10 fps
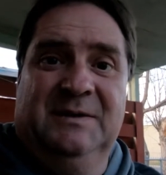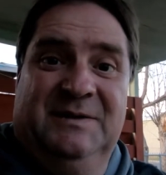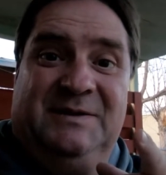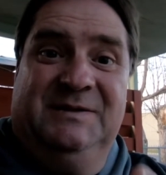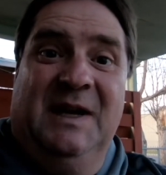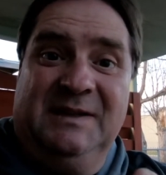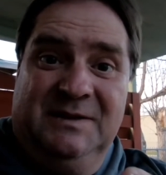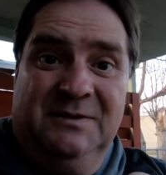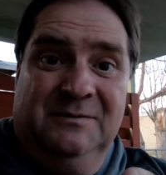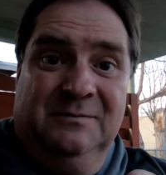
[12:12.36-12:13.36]
Stay
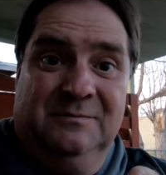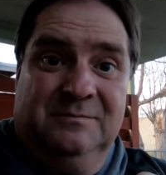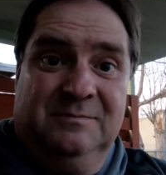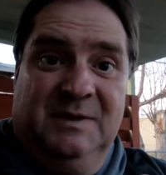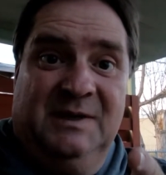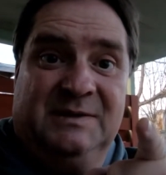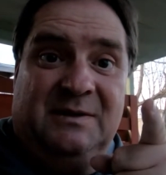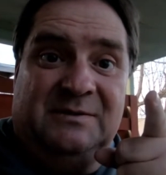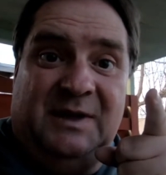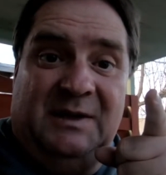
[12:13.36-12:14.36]
tuned, because
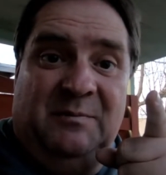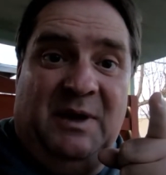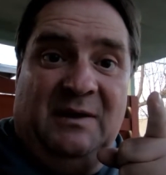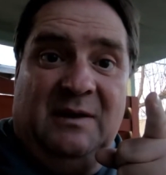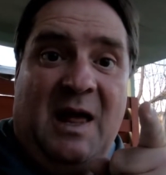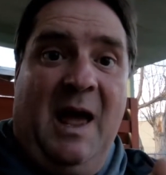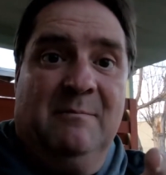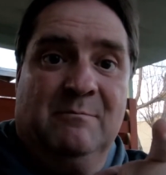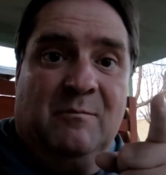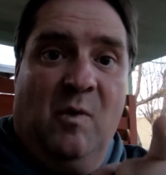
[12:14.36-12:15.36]
there's going to be a
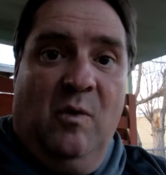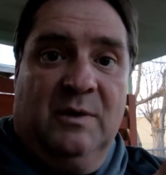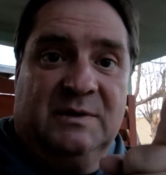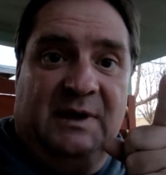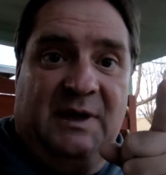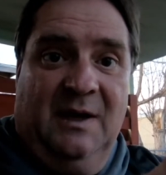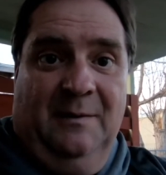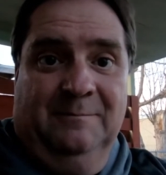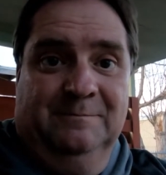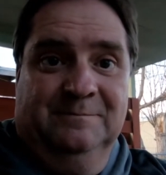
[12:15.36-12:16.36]
lot more to
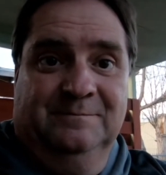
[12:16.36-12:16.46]
come.